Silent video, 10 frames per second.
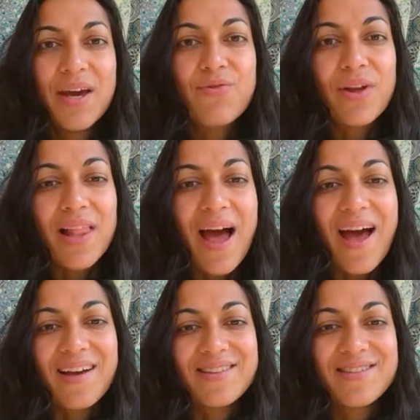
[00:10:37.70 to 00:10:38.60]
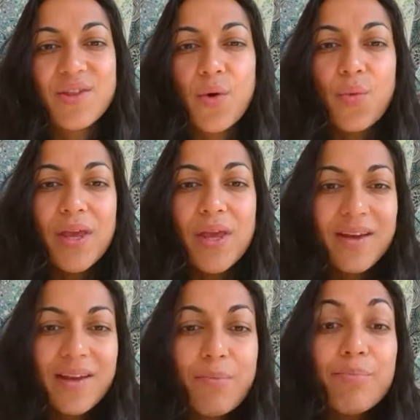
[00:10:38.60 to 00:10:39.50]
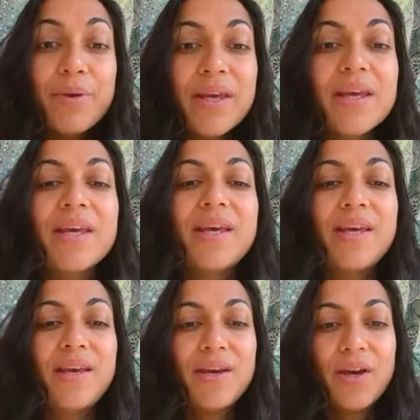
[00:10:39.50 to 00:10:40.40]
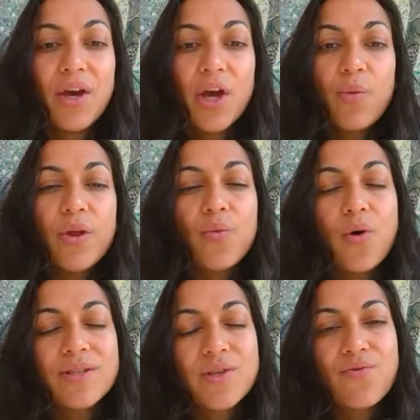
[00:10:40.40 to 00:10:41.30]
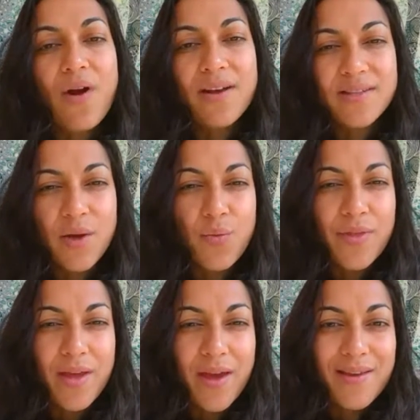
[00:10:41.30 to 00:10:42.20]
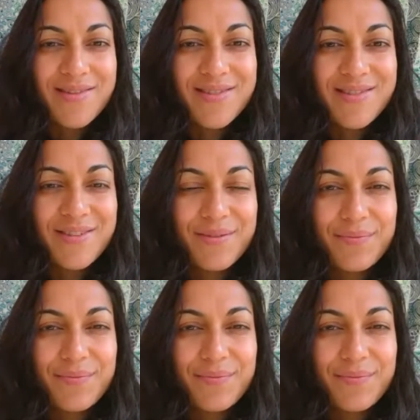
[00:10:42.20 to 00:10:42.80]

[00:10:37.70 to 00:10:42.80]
relax, so that we can be with what's arising within us.